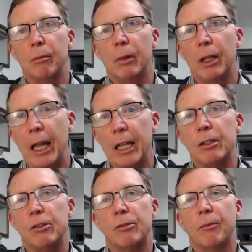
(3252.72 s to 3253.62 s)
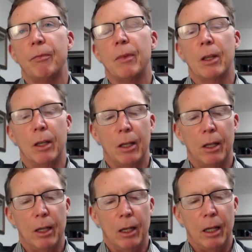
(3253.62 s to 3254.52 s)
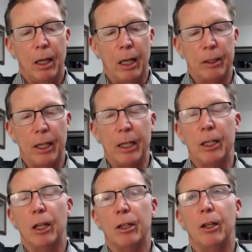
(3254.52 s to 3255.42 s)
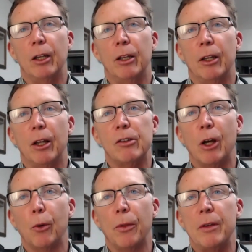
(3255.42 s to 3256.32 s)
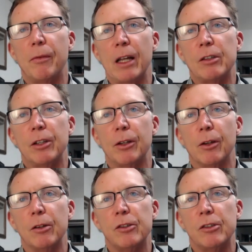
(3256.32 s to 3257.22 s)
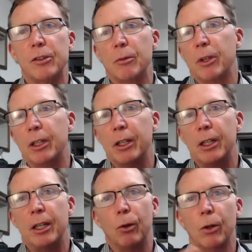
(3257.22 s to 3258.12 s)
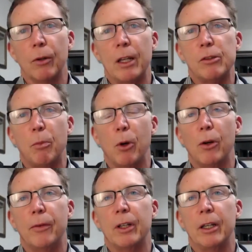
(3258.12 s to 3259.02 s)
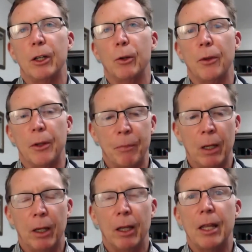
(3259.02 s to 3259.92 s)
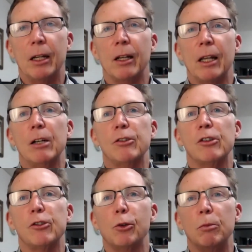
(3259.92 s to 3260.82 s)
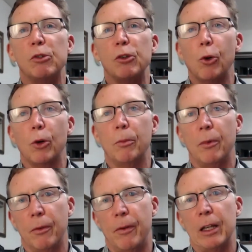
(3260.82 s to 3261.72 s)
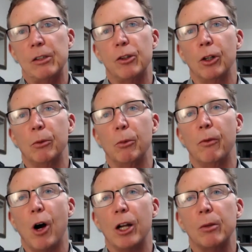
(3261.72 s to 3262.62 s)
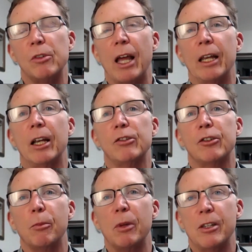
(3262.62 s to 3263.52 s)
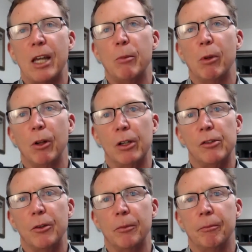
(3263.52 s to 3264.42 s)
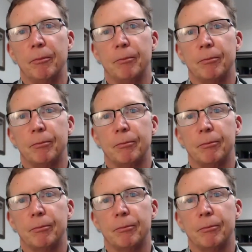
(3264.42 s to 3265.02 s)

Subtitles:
eggs, and getting those healthy fats into the system. The ghee, all of that's perfectly healthy. That allows us to absorb the fat-soluble vitamins and us to metabolize them.